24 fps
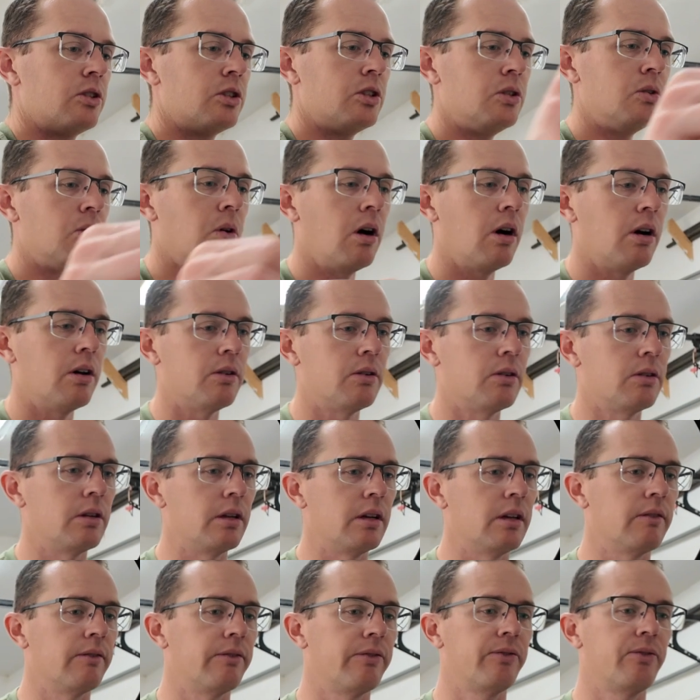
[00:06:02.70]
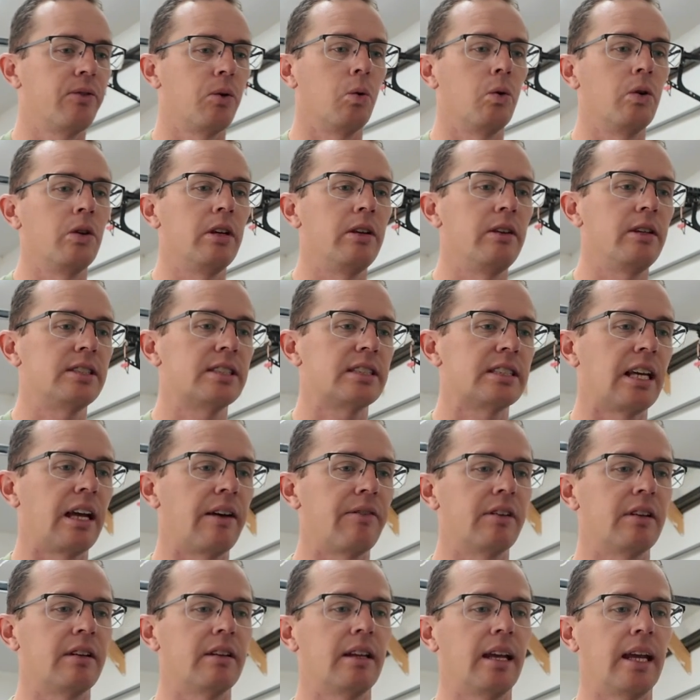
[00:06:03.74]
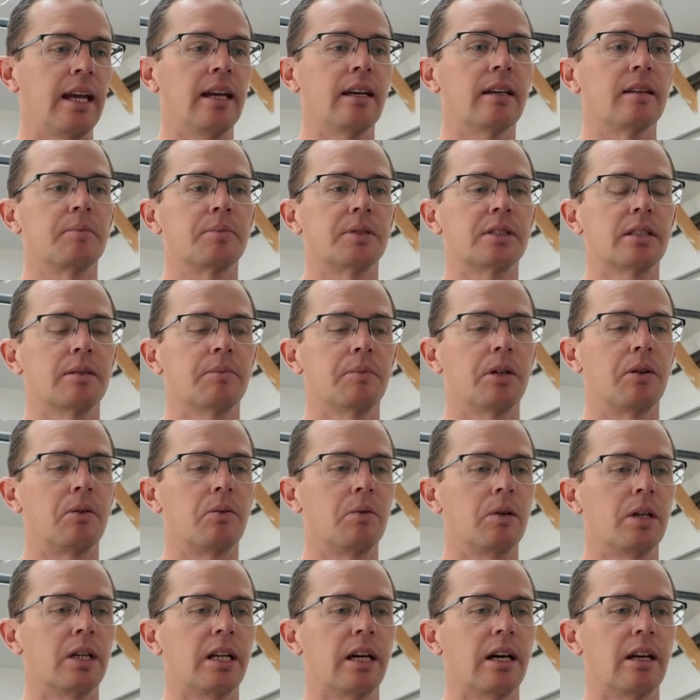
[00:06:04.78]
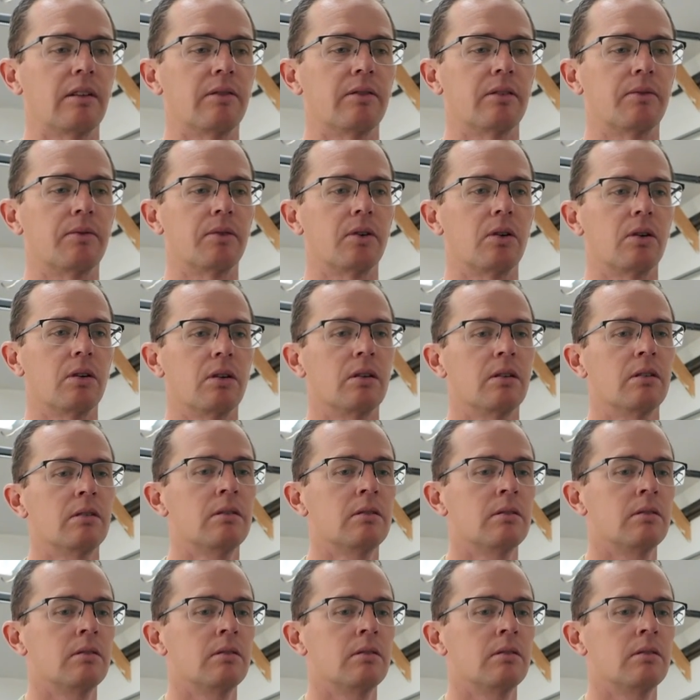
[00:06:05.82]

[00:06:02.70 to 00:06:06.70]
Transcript: 247 amps. I'm gonna run out of inverter.